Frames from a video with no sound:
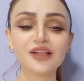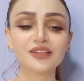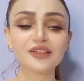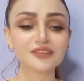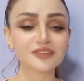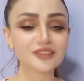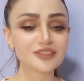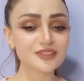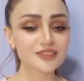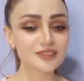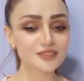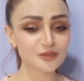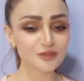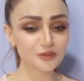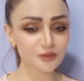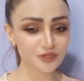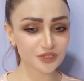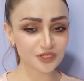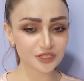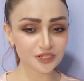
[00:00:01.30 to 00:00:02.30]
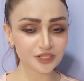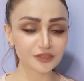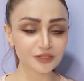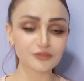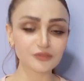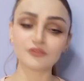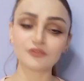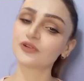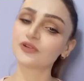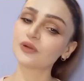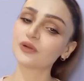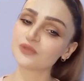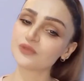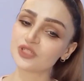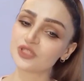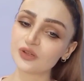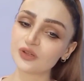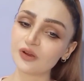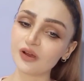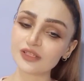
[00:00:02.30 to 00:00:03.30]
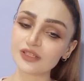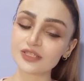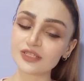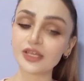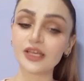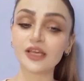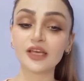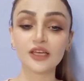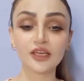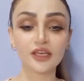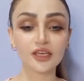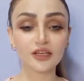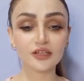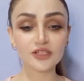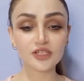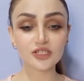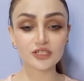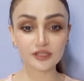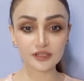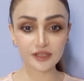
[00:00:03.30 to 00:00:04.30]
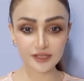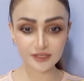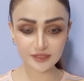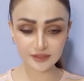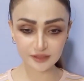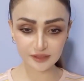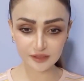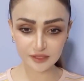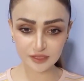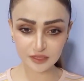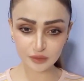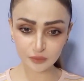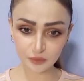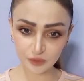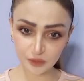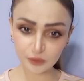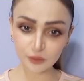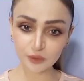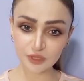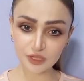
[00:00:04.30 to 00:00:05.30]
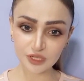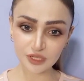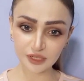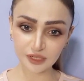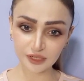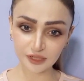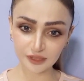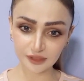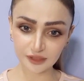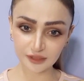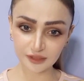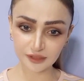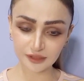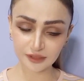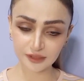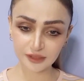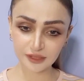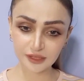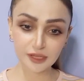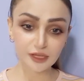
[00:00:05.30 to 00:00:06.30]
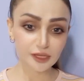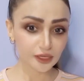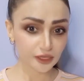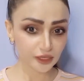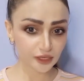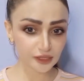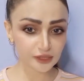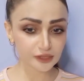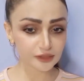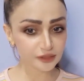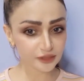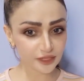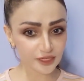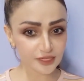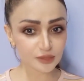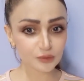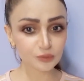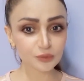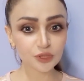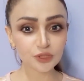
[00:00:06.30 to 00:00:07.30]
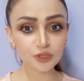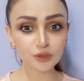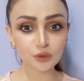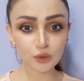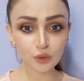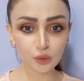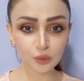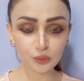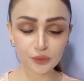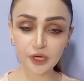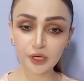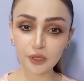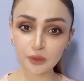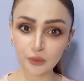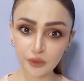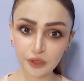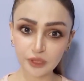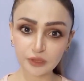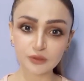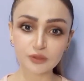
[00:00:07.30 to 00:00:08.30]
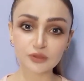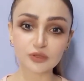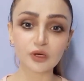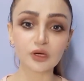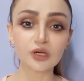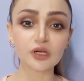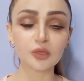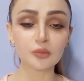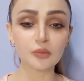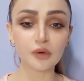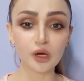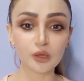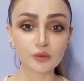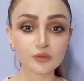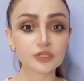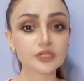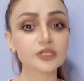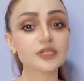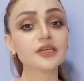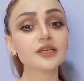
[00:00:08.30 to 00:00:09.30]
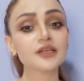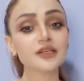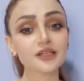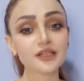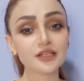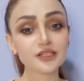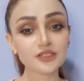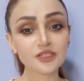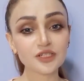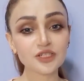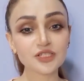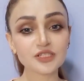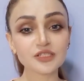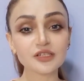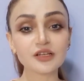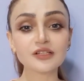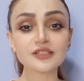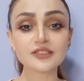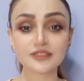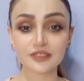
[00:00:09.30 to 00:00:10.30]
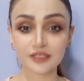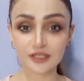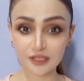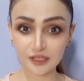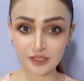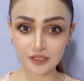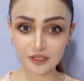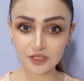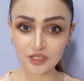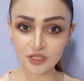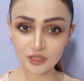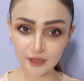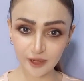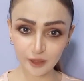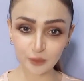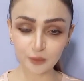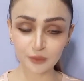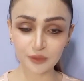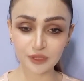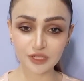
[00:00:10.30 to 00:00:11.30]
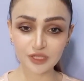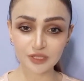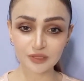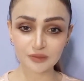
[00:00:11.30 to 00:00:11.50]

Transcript: this is Nosheen from Short English Lessons with Nosheen. In this video, we are going to talk about conditionals in English language.